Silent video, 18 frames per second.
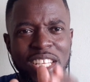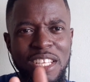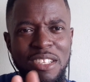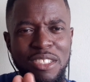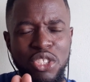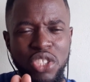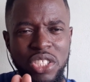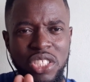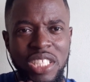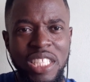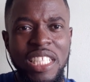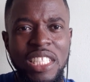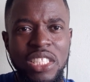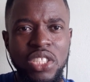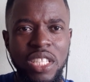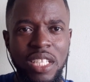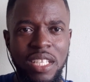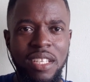
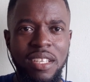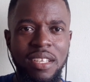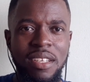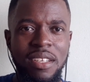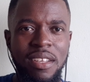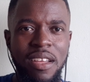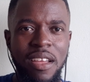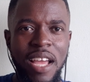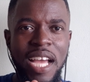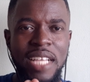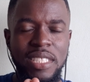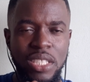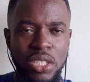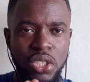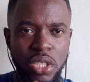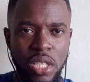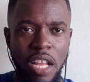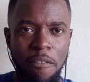strategic as it
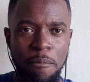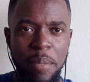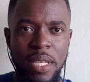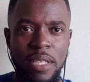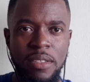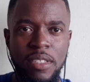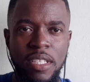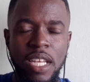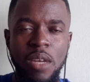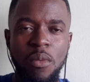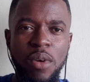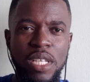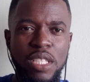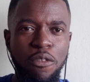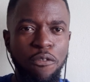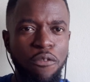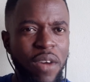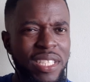should have been. In other
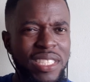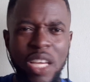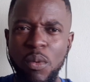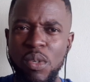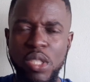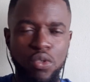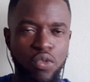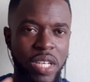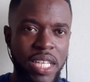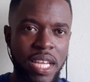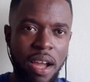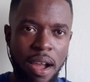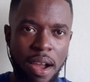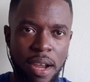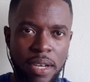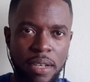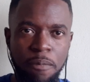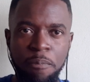words, funding was really
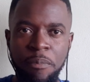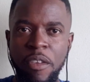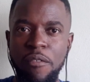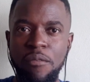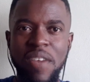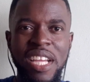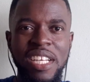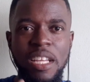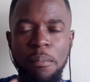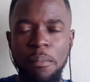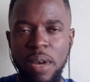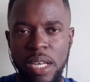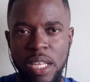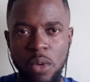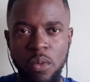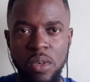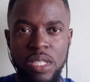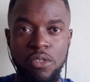hard. Finding
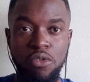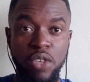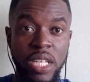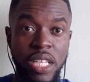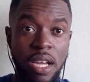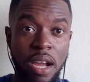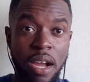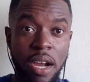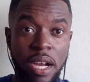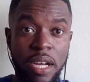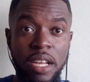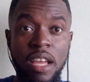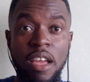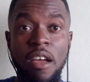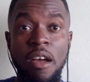money was really hard.